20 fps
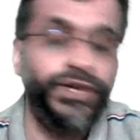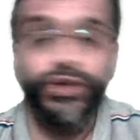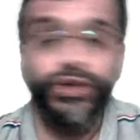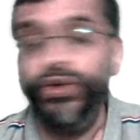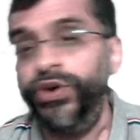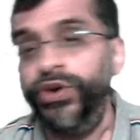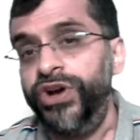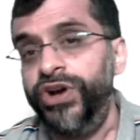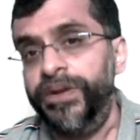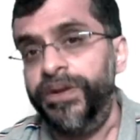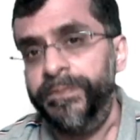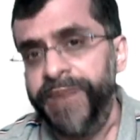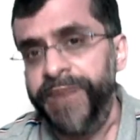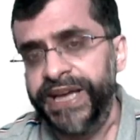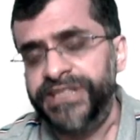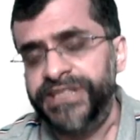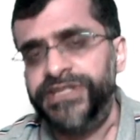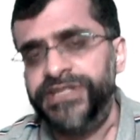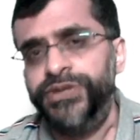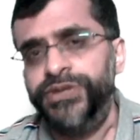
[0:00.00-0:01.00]
Do your
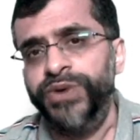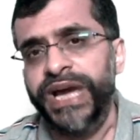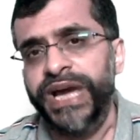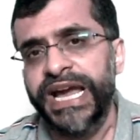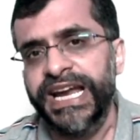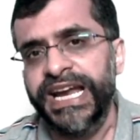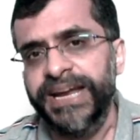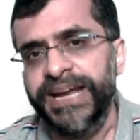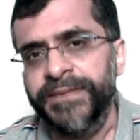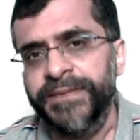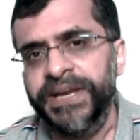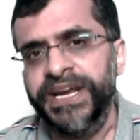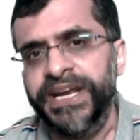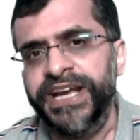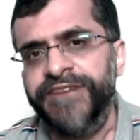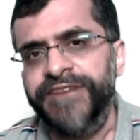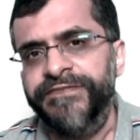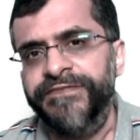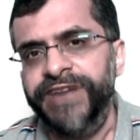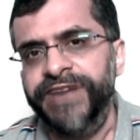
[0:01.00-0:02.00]
best to
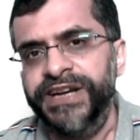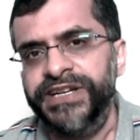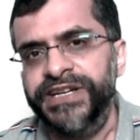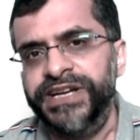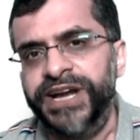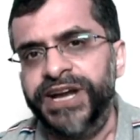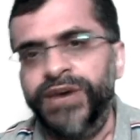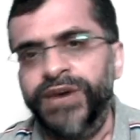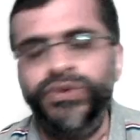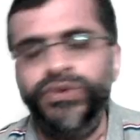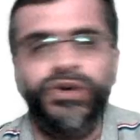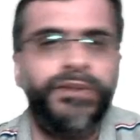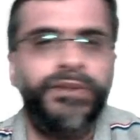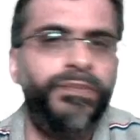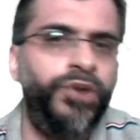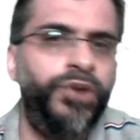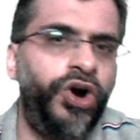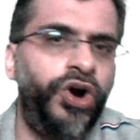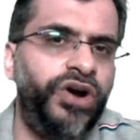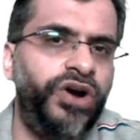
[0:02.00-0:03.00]
eliminate, filter out, or
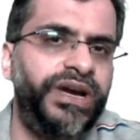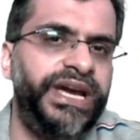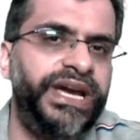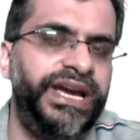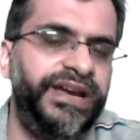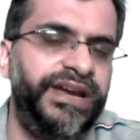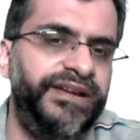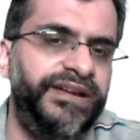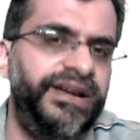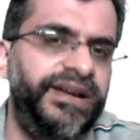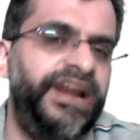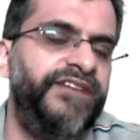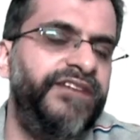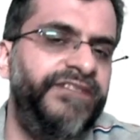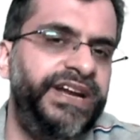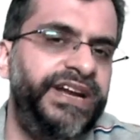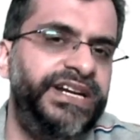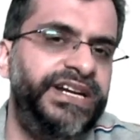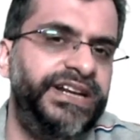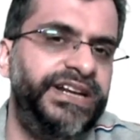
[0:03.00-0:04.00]
block
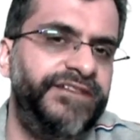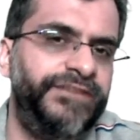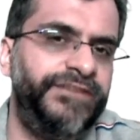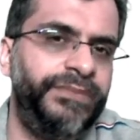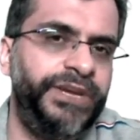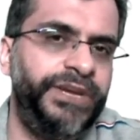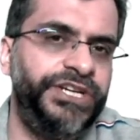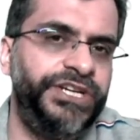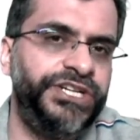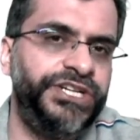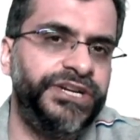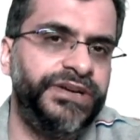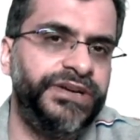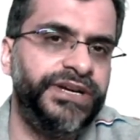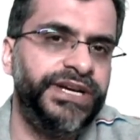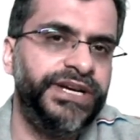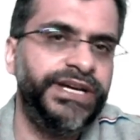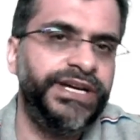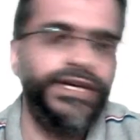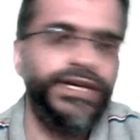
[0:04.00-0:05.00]
irrelevant information.
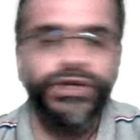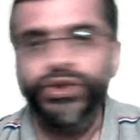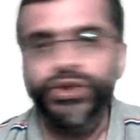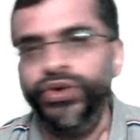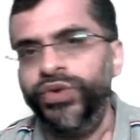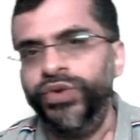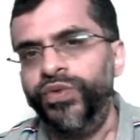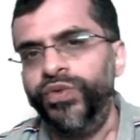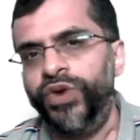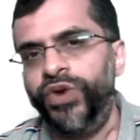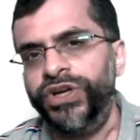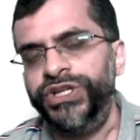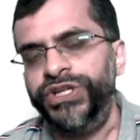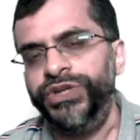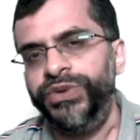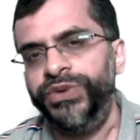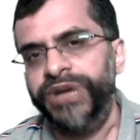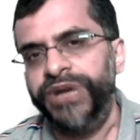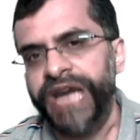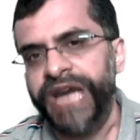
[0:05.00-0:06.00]
Do what
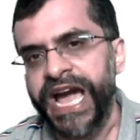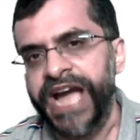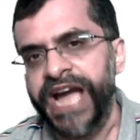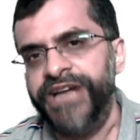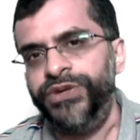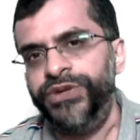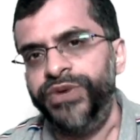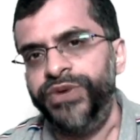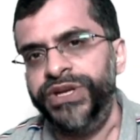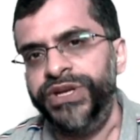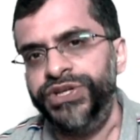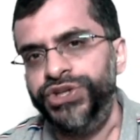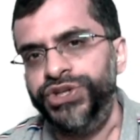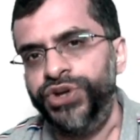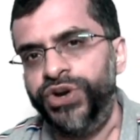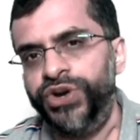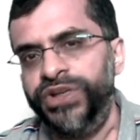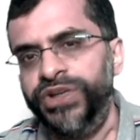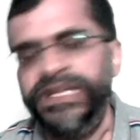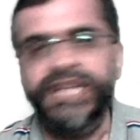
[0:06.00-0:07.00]
you can to
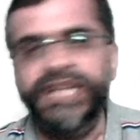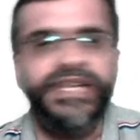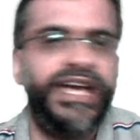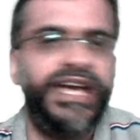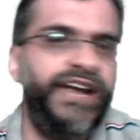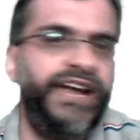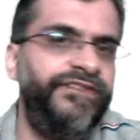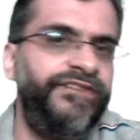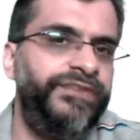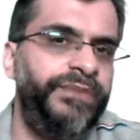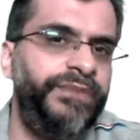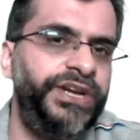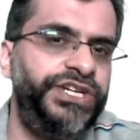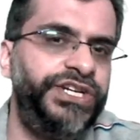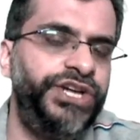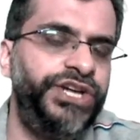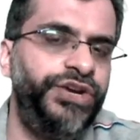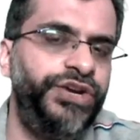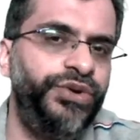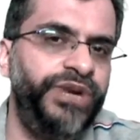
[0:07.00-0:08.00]
ensure that the
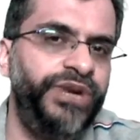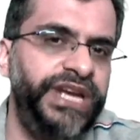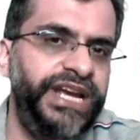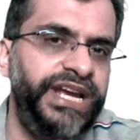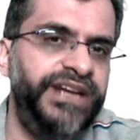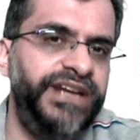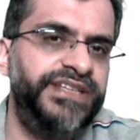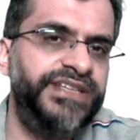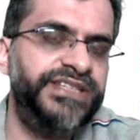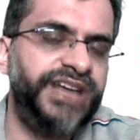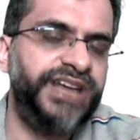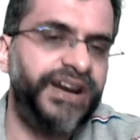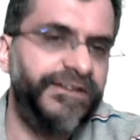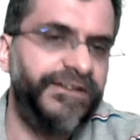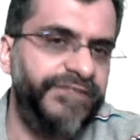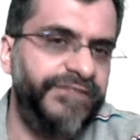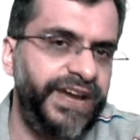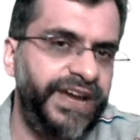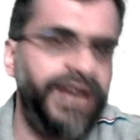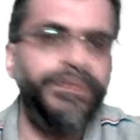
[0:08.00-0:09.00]
information you need is
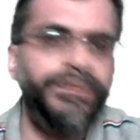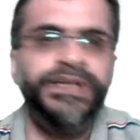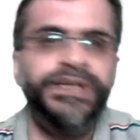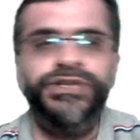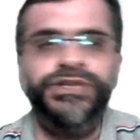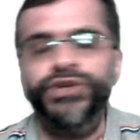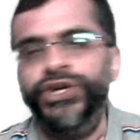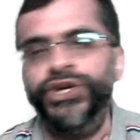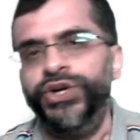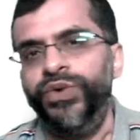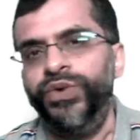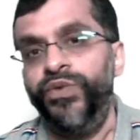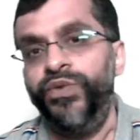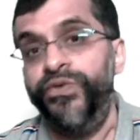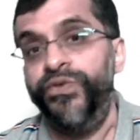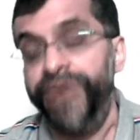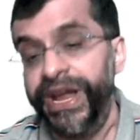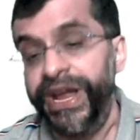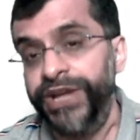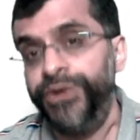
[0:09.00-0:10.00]
available to you
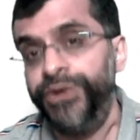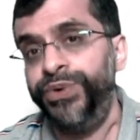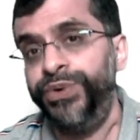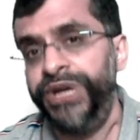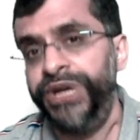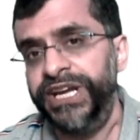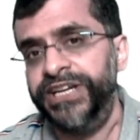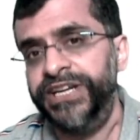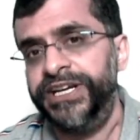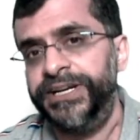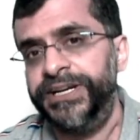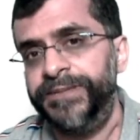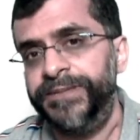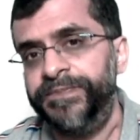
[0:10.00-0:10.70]
when you need it.